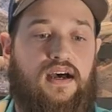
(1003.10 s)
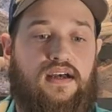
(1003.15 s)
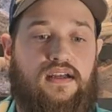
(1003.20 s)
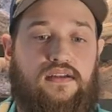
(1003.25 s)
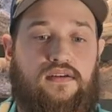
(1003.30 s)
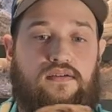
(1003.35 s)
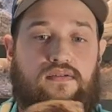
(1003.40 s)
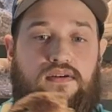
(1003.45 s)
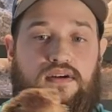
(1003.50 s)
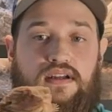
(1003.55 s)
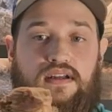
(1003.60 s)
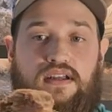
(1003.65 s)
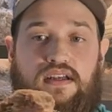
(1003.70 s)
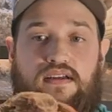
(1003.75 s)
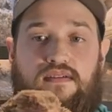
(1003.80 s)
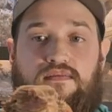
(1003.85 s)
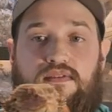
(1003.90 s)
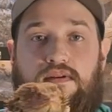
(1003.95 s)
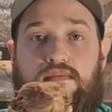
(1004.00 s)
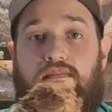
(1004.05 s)
you can
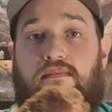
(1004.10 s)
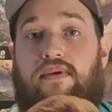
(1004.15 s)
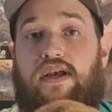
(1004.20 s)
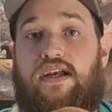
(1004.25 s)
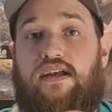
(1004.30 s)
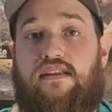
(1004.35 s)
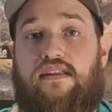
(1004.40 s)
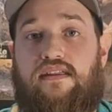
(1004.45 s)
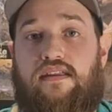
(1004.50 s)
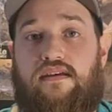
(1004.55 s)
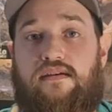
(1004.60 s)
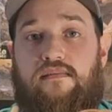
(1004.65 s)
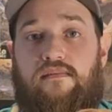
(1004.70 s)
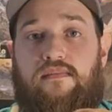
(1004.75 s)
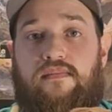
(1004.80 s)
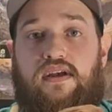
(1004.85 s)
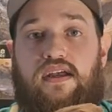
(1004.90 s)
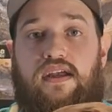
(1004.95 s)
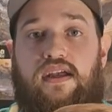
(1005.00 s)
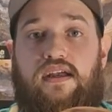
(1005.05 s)
even bathe
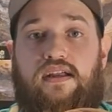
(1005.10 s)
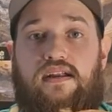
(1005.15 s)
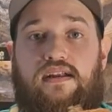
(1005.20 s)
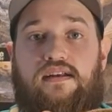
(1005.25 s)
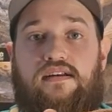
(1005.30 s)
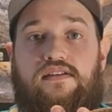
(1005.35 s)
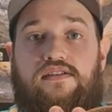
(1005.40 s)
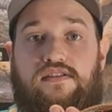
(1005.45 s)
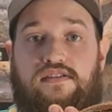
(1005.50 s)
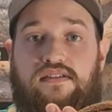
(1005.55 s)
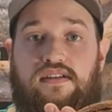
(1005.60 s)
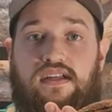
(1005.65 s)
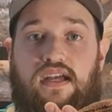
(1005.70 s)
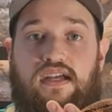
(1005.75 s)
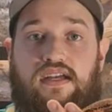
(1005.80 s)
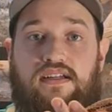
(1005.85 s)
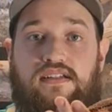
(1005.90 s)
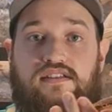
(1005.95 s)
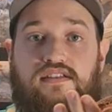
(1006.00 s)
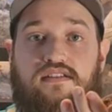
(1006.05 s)
them in just
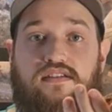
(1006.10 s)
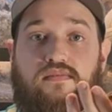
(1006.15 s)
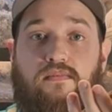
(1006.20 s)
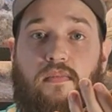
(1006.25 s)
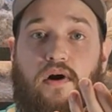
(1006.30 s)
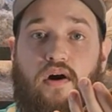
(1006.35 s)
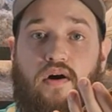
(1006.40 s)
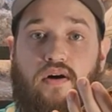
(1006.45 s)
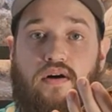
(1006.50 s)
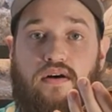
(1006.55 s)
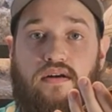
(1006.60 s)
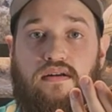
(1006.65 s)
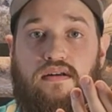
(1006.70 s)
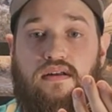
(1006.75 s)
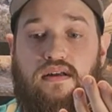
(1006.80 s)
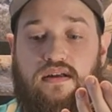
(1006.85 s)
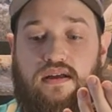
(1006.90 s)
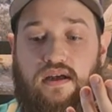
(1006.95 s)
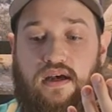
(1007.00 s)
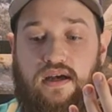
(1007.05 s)
a small
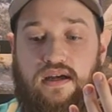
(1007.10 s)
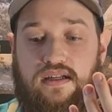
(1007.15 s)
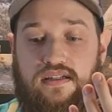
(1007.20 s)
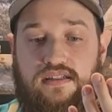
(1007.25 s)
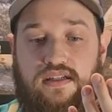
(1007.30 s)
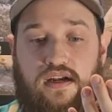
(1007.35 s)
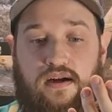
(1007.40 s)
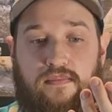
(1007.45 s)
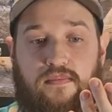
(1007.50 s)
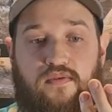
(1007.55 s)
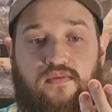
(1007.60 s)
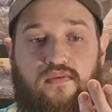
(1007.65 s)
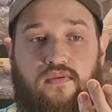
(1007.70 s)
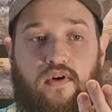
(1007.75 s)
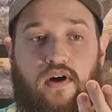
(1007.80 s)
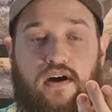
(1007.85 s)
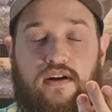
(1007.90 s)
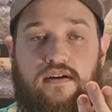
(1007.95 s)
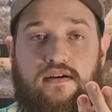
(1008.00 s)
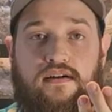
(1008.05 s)
tub of
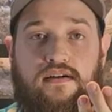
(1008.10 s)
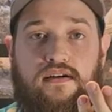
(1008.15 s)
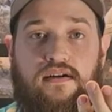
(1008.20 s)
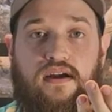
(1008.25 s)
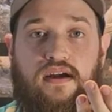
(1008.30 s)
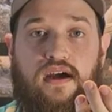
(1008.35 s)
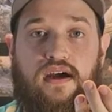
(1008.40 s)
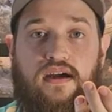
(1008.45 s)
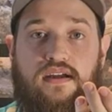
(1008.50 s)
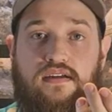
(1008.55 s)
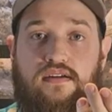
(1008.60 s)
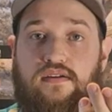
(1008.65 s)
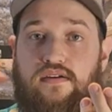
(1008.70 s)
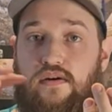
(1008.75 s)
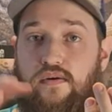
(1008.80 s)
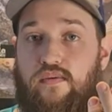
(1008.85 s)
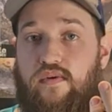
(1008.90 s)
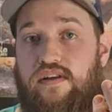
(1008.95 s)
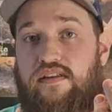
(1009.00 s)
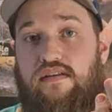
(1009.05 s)
water. You
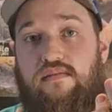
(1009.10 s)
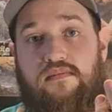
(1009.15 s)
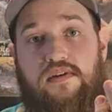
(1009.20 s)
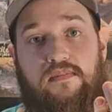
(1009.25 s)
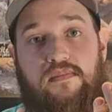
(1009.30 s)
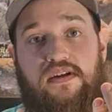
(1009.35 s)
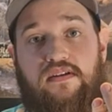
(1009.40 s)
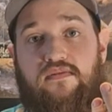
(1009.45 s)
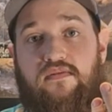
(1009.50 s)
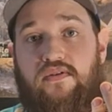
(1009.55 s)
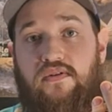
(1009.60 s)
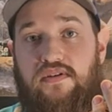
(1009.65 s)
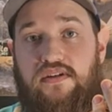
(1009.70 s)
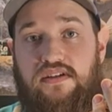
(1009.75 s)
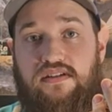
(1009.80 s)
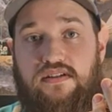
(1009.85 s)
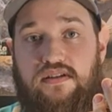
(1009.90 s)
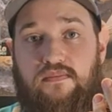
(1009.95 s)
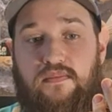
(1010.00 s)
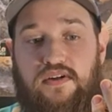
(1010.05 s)
don't want them to be fully
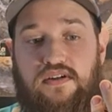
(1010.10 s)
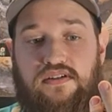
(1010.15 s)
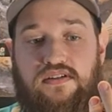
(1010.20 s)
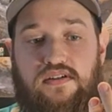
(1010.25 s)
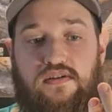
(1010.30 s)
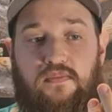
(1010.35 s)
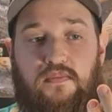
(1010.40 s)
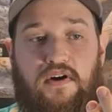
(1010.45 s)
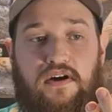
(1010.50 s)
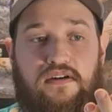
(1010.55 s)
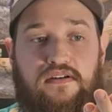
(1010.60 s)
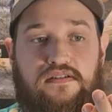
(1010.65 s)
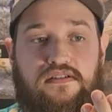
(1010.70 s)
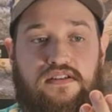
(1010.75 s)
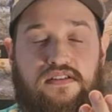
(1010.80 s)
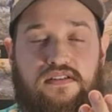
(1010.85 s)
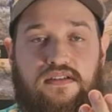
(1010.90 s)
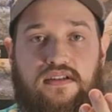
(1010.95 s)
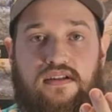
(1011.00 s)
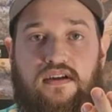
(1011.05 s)
submerged in water,
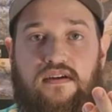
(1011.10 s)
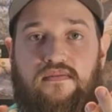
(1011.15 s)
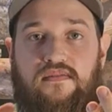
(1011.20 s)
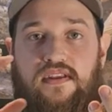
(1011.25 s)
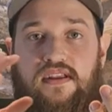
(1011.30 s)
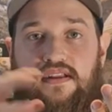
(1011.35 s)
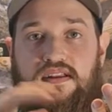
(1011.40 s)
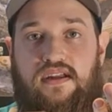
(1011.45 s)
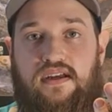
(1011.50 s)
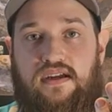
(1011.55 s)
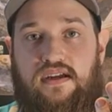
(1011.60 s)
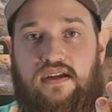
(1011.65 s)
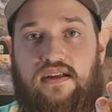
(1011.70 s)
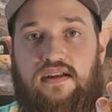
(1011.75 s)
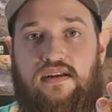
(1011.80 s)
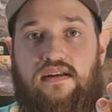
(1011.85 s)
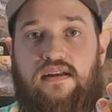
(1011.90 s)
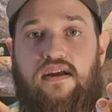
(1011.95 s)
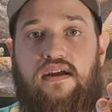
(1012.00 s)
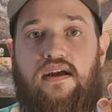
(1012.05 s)
just enough that they can